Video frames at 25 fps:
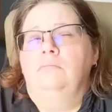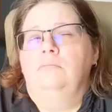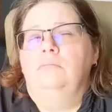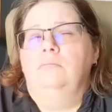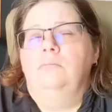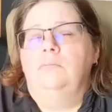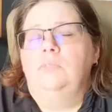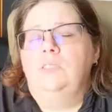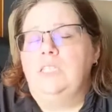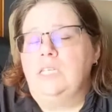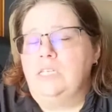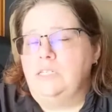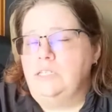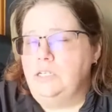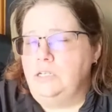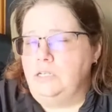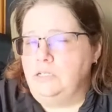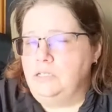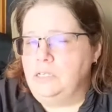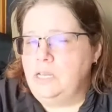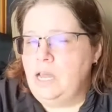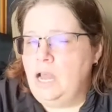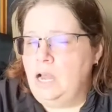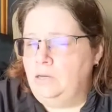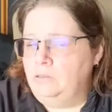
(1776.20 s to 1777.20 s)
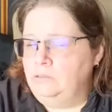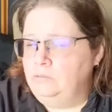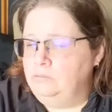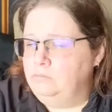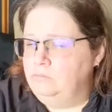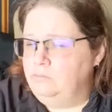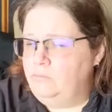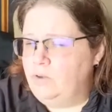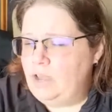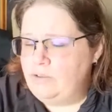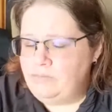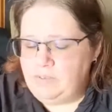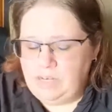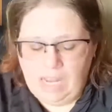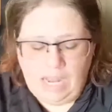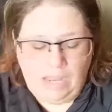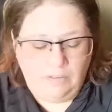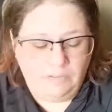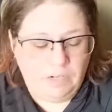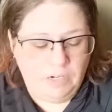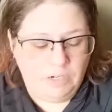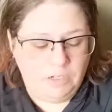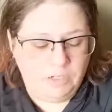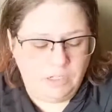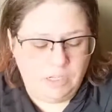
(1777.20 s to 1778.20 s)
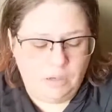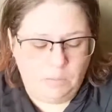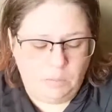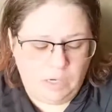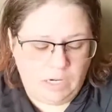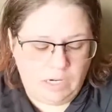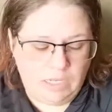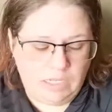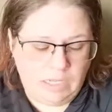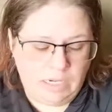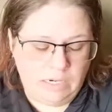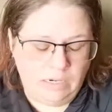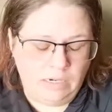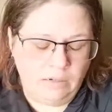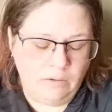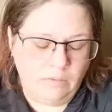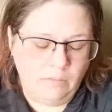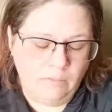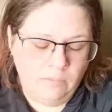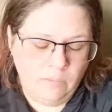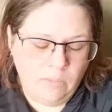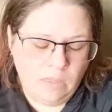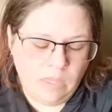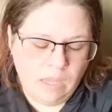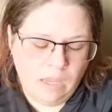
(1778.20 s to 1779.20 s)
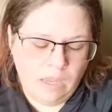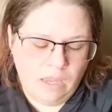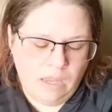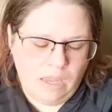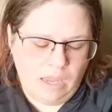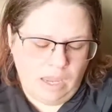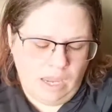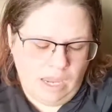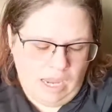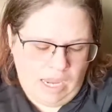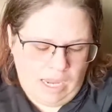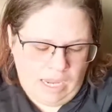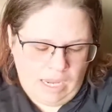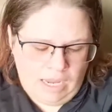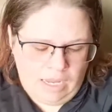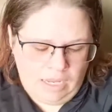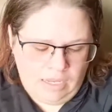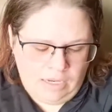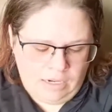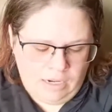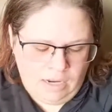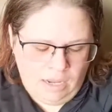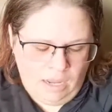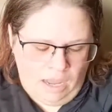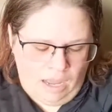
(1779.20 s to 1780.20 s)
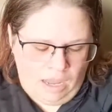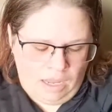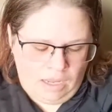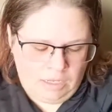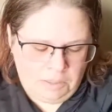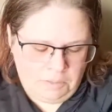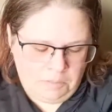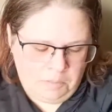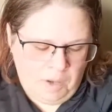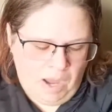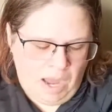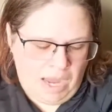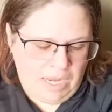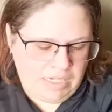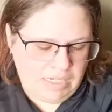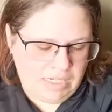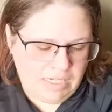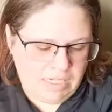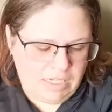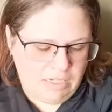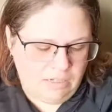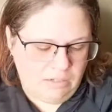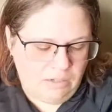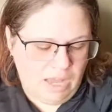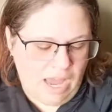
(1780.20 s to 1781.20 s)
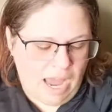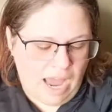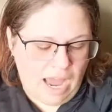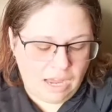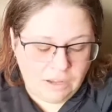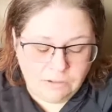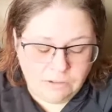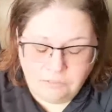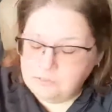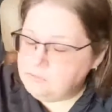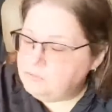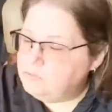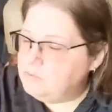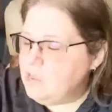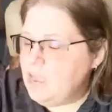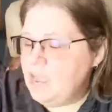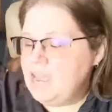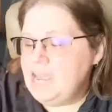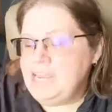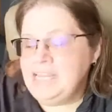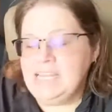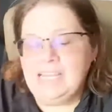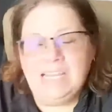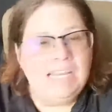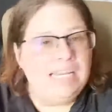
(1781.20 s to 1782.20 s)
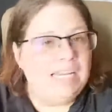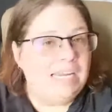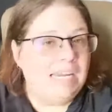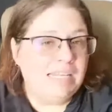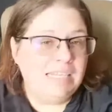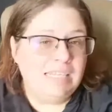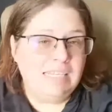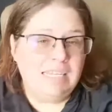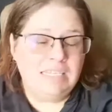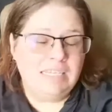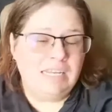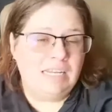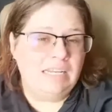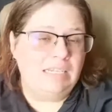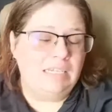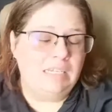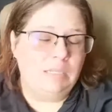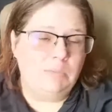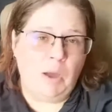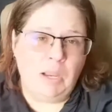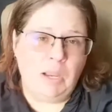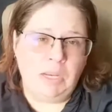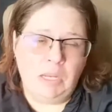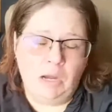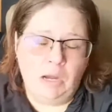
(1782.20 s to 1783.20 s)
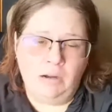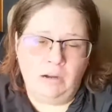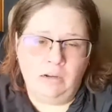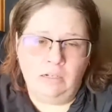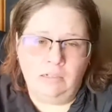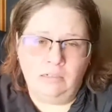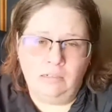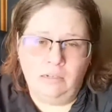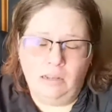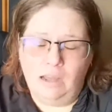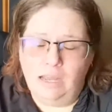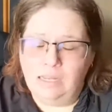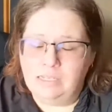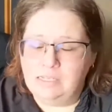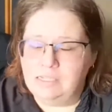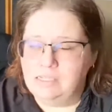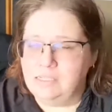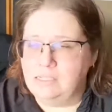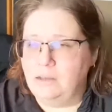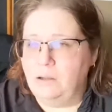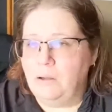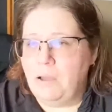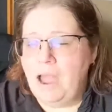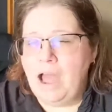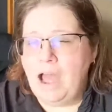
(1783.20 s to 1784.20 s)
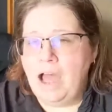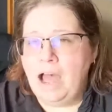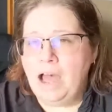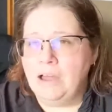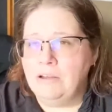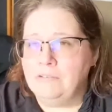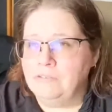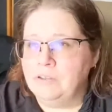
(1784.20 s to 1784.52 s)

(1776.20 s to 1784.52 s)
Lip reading: 6 years now, 5.5 years, somewhere in there. And I still have inconsistently spun yarn. I still have